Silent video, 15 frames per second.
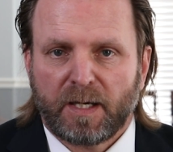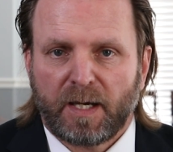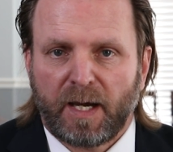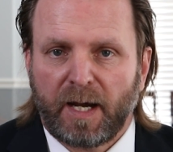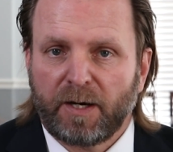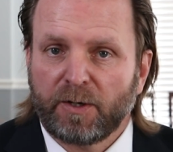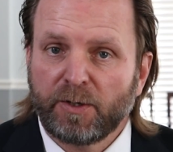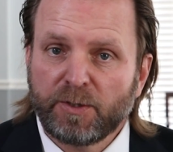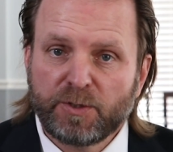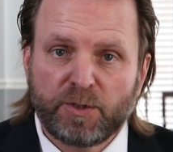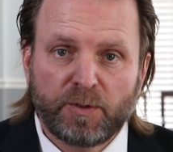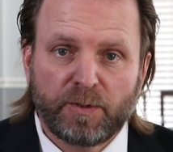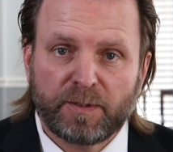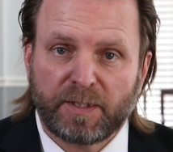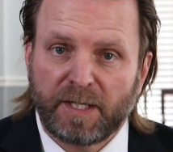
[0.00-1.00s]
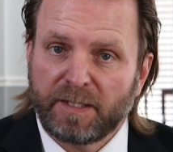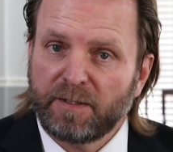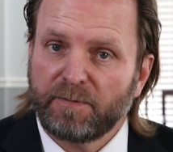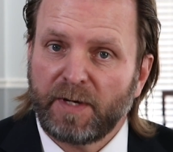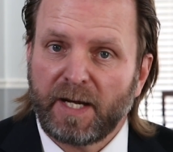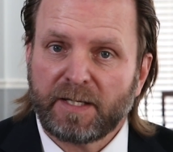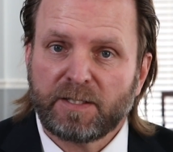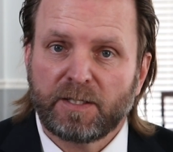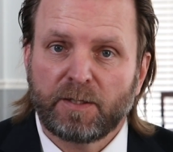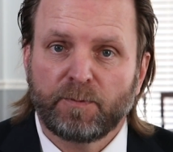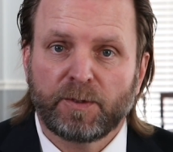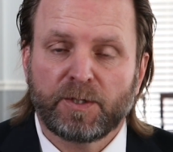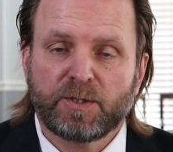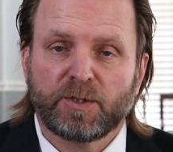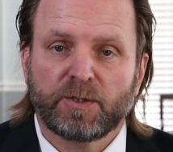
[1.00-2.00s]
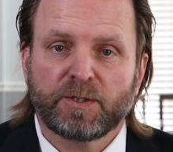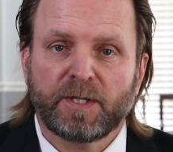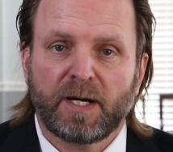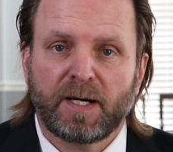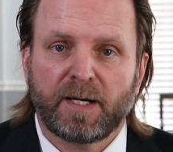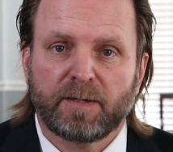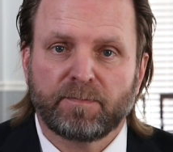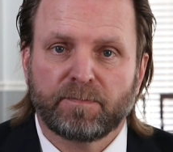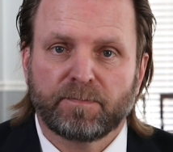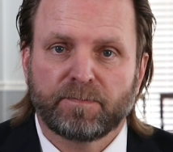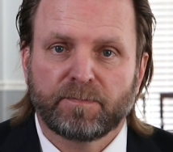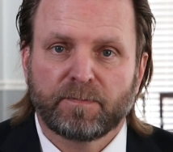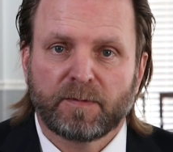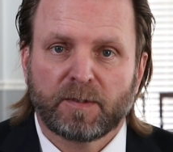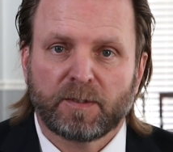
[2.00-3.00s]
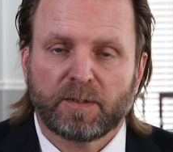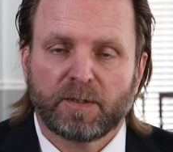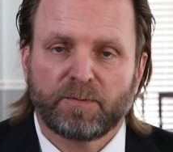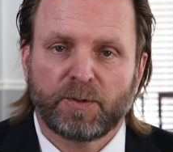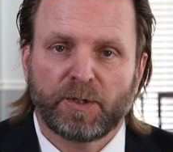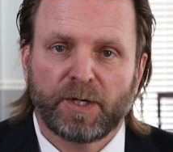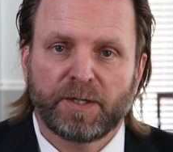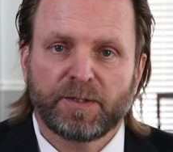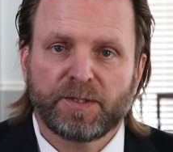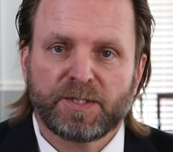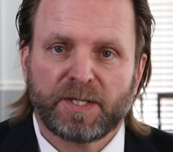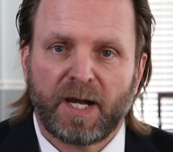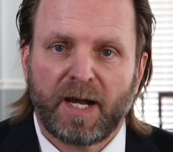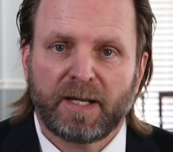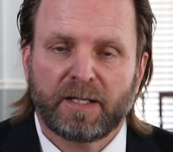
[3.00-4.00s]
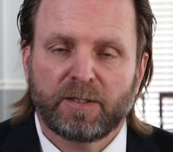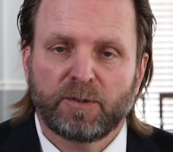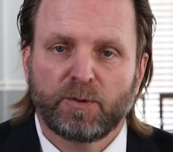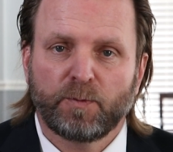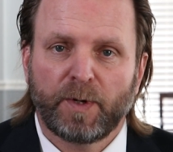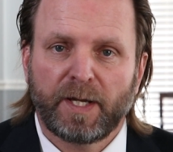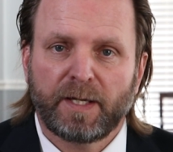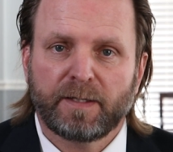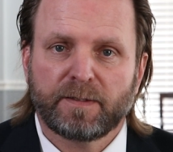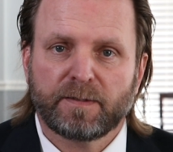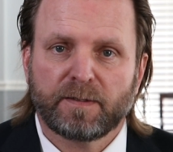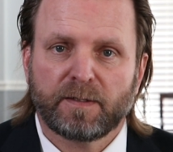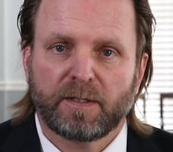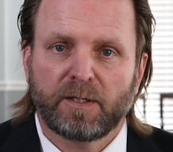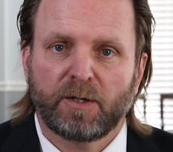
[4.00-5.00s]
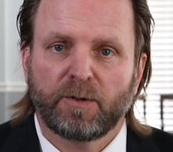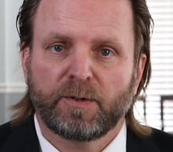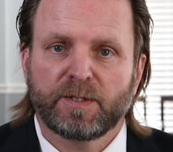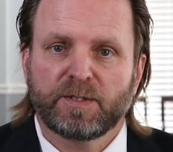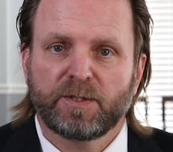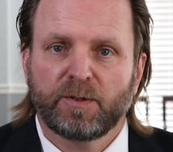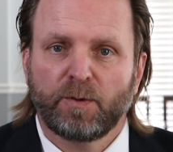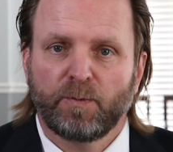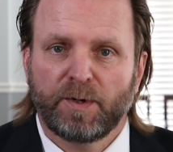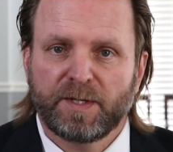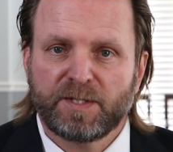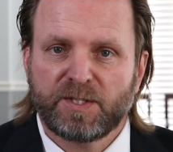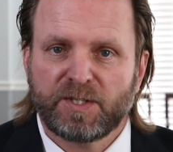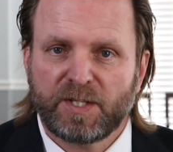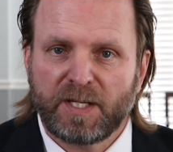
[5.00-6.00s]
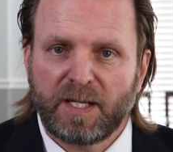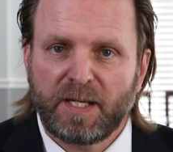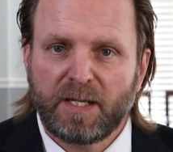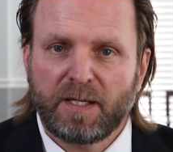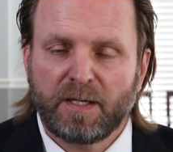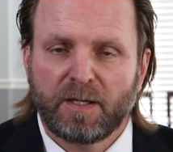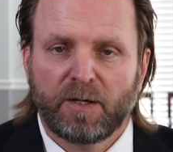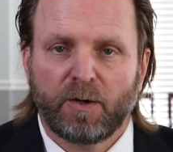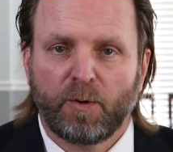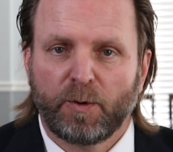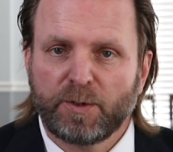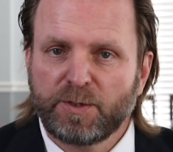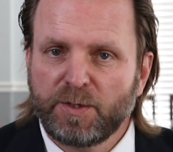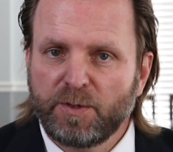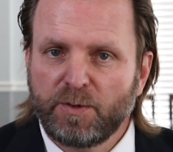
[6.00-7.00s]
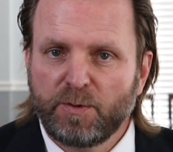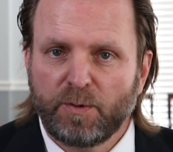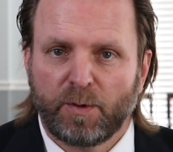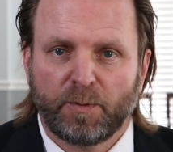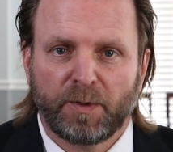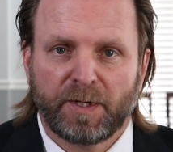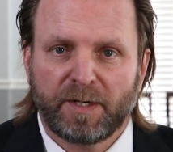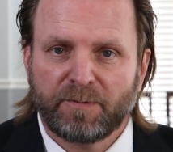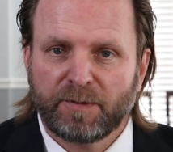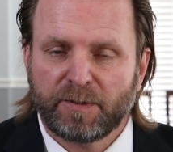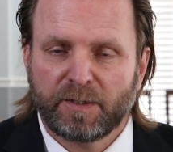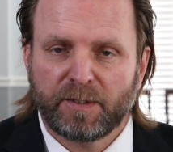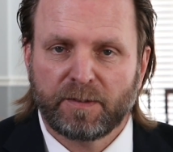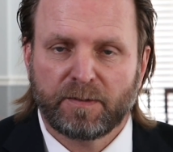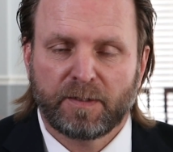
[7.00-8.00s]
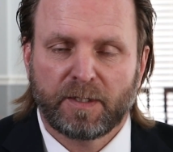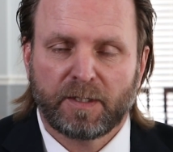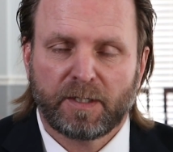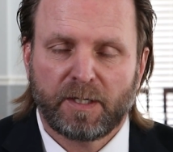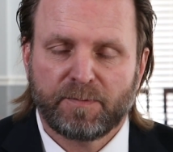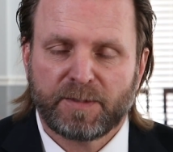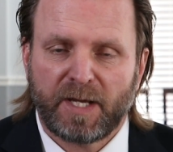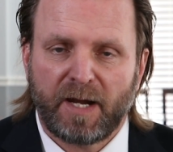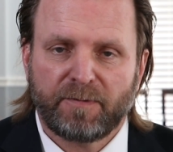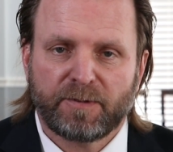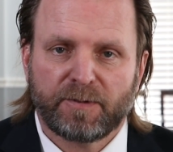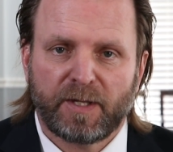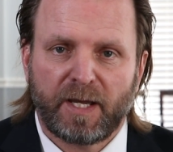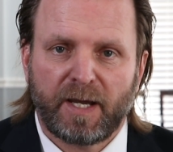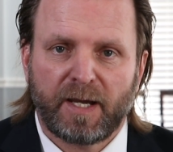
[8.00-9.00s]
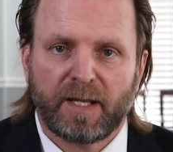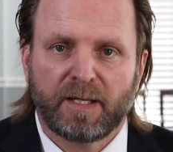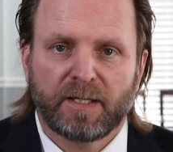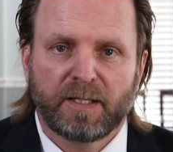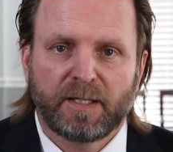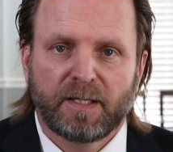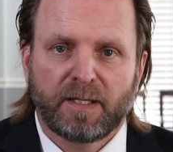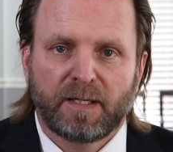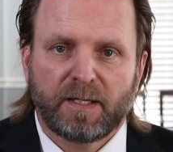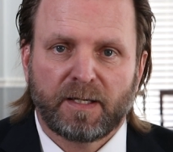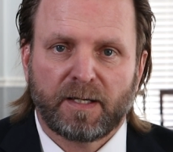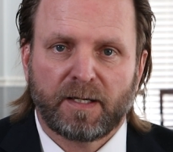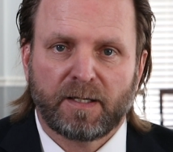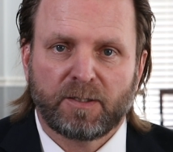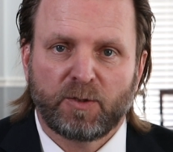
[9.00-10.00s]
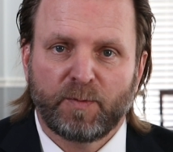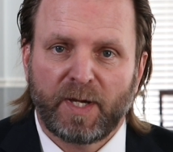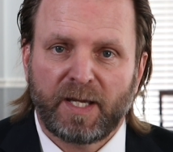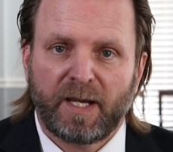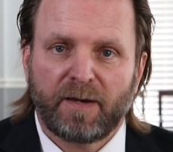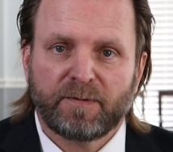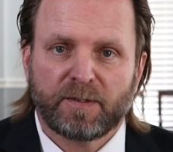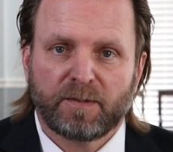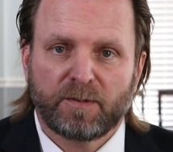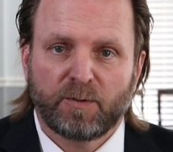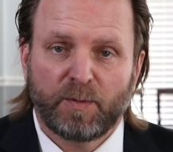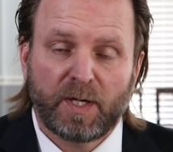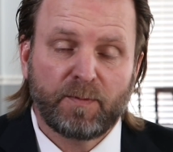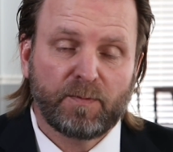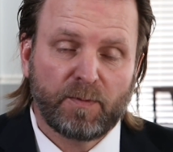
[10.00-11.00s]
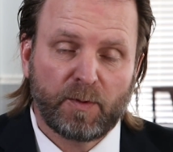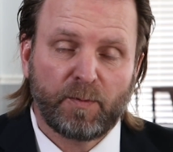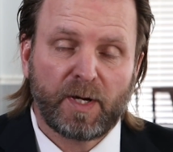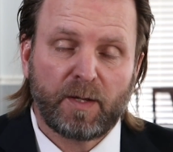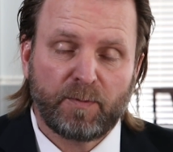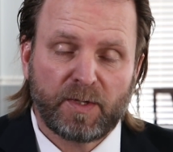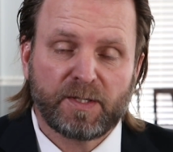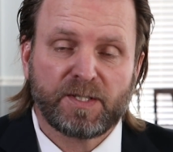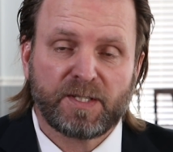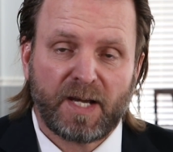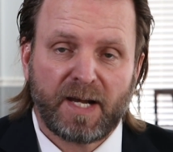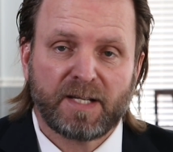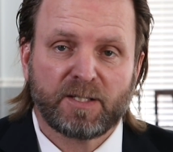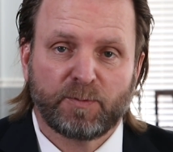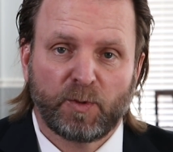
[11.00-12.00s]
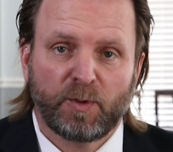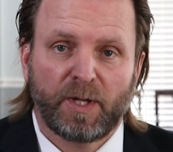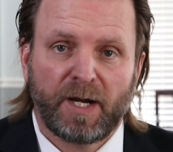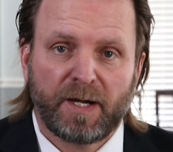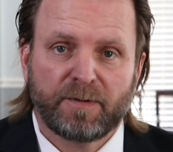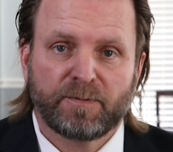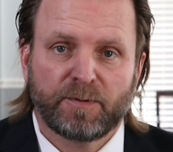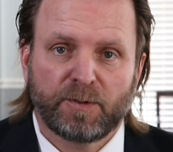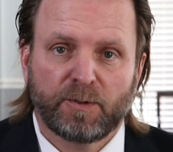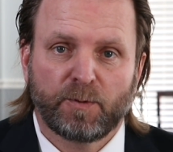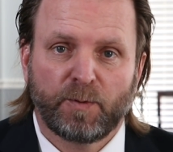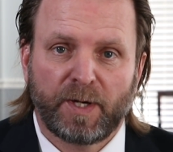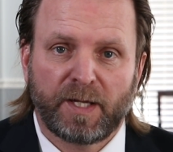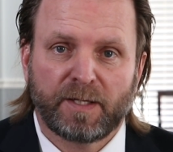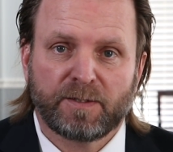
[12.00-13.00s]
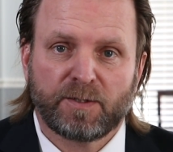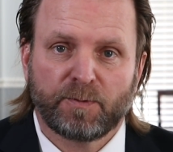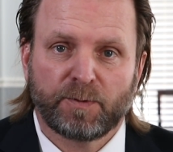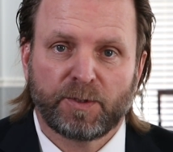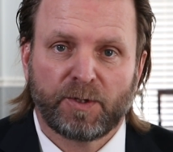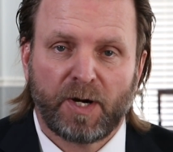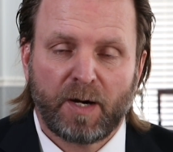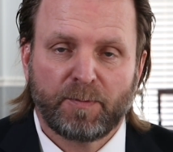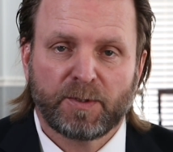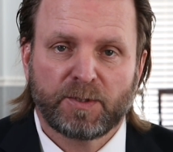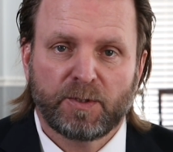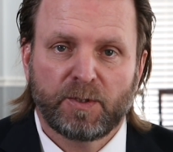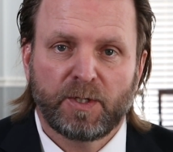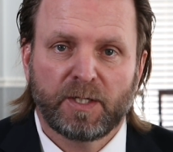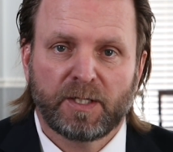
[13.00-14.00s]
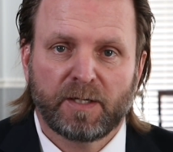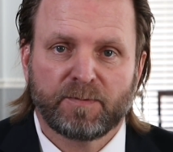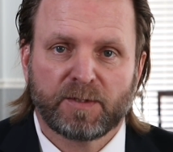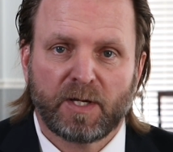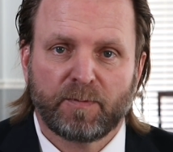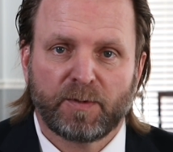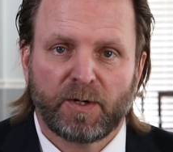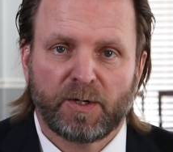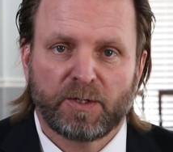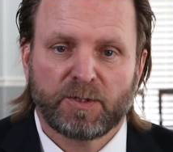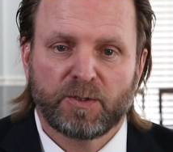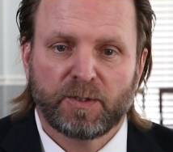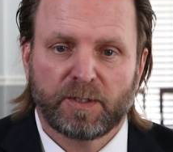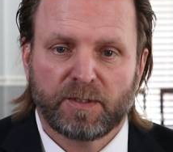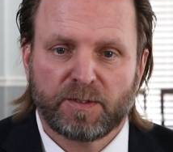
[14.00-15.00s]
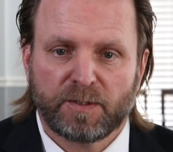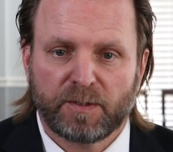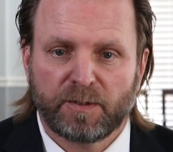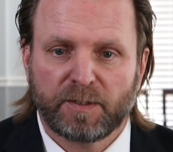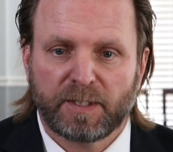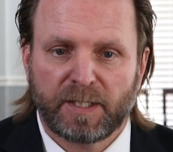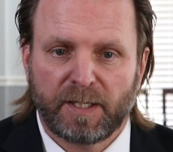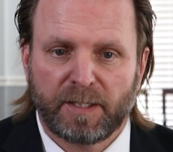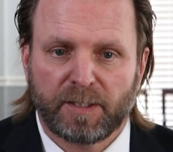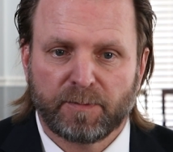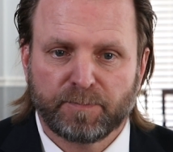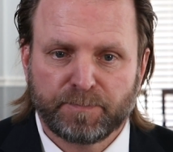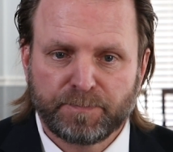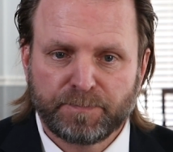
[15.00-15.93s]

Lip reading: I urge you to get the vaccine when it's your time. If you're undecided and you wait, until 1C or 2 or whatever comes after that, there might be a sizable line for you to wait. So when your opportunity comes up, I urge you to consider to get it.